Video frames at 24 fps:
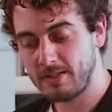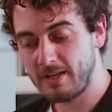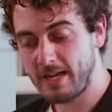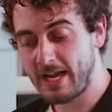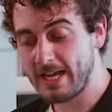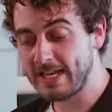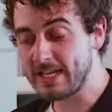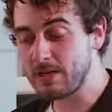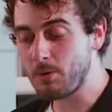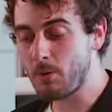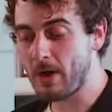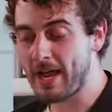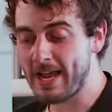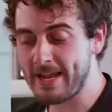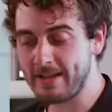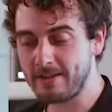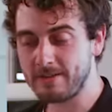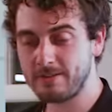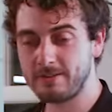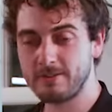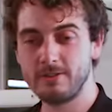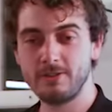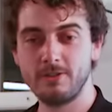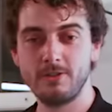
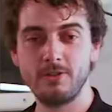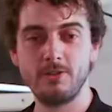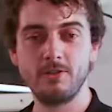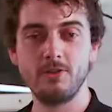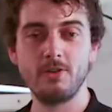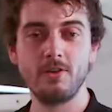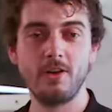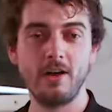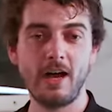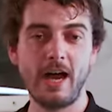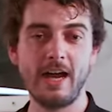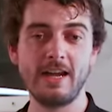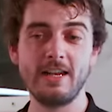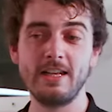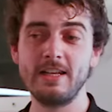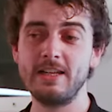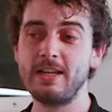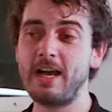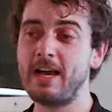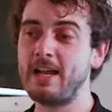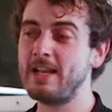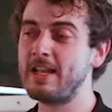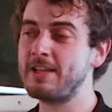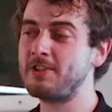Anyway,
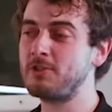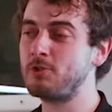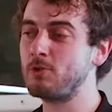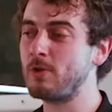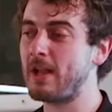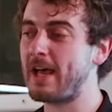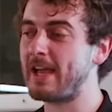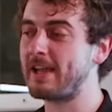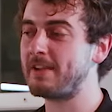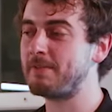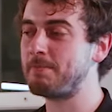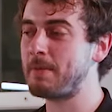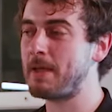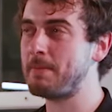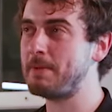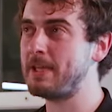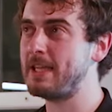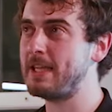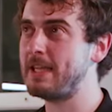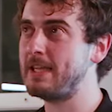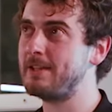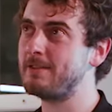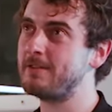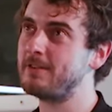I let you like
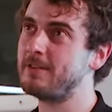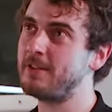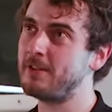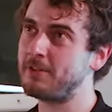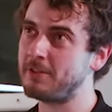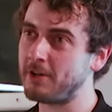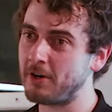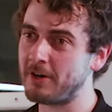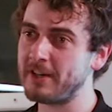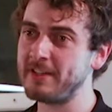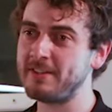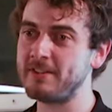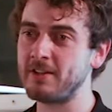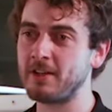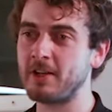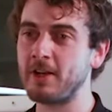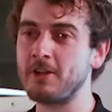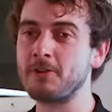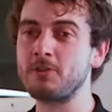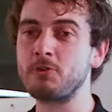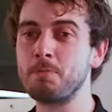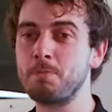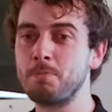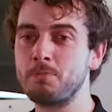maybe 30
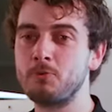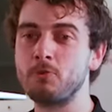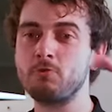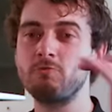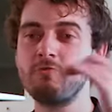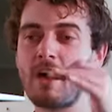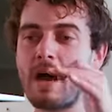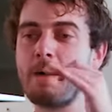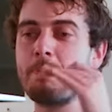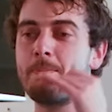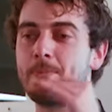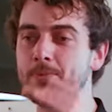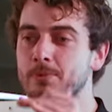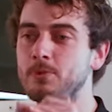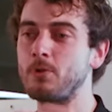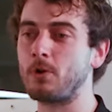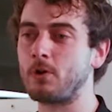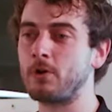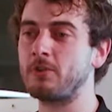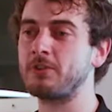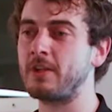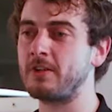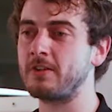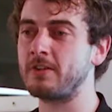seconds to wrap your
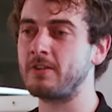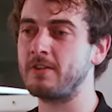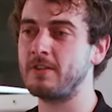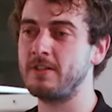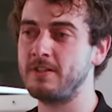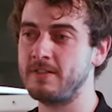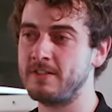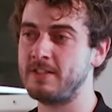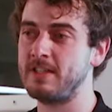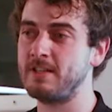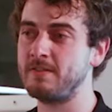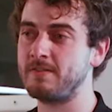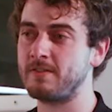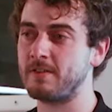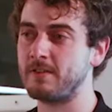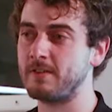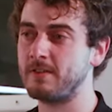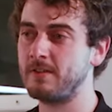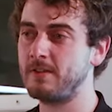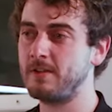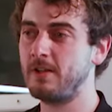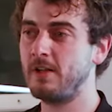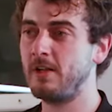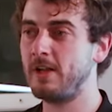content in div,
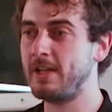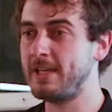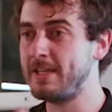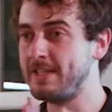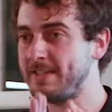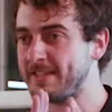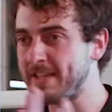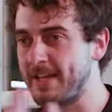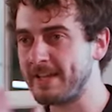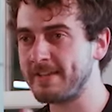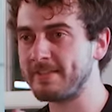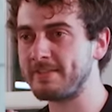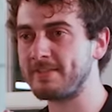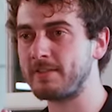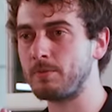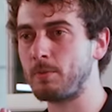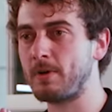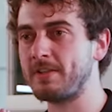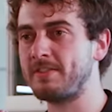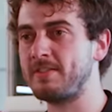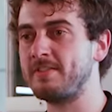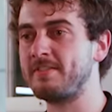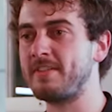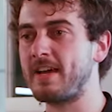indent
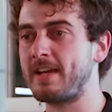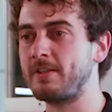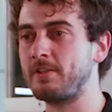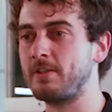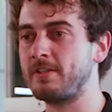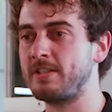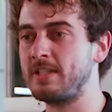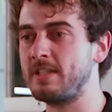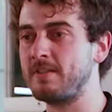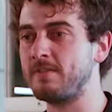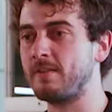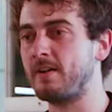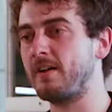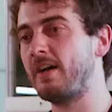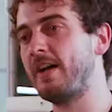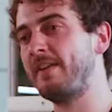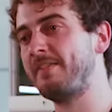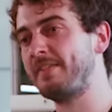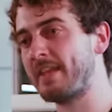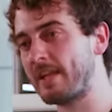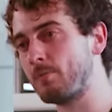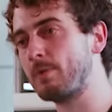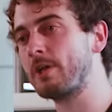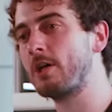what's inside the div,
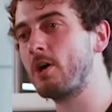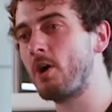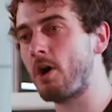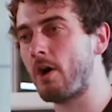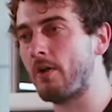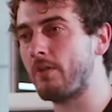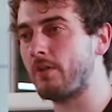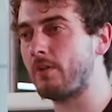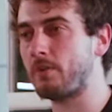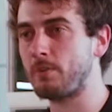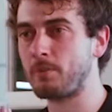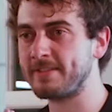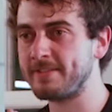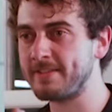and then we go on.